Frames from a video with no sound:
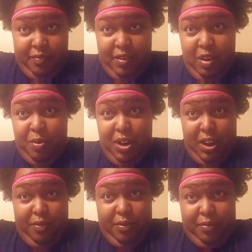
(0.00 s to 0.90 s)
Or
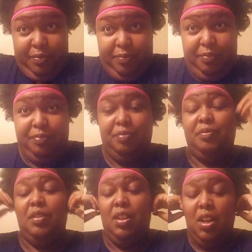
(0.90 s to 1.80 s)
whatever.
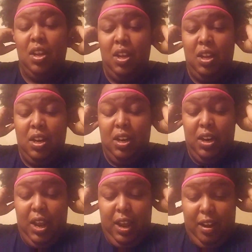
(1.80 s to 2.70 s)

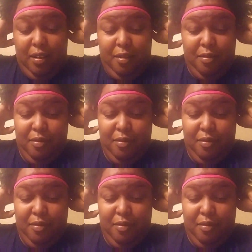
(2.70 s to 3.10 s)
Now,